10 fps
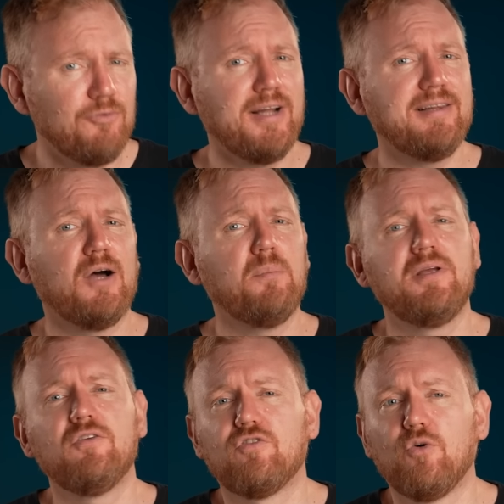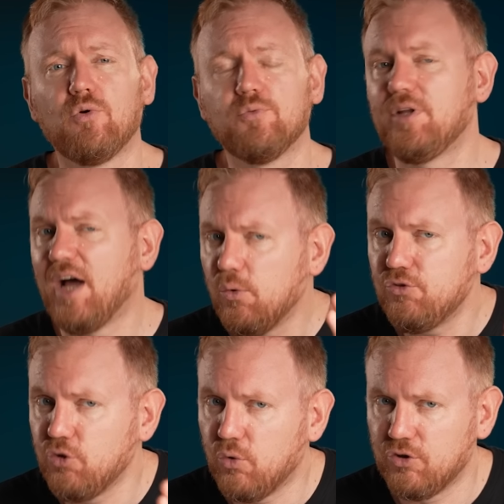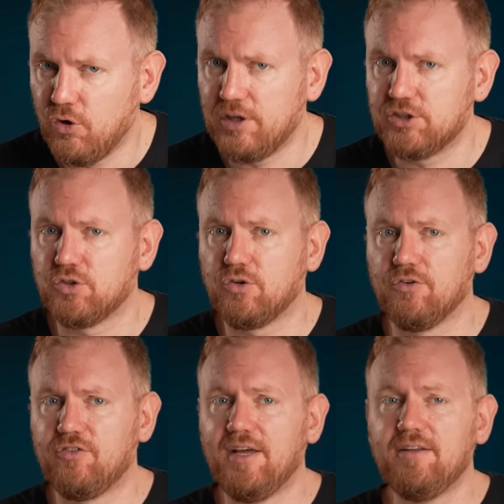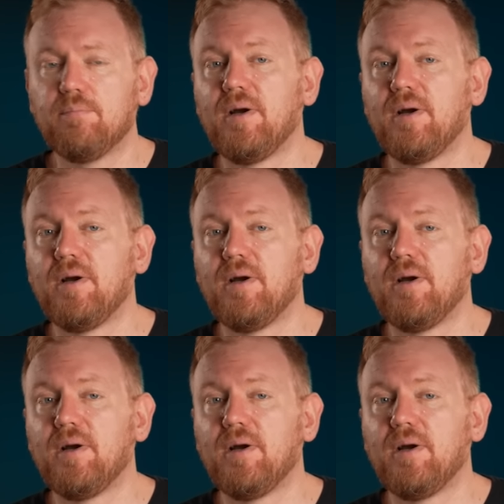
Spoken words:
right now being sold without your knowledge or consent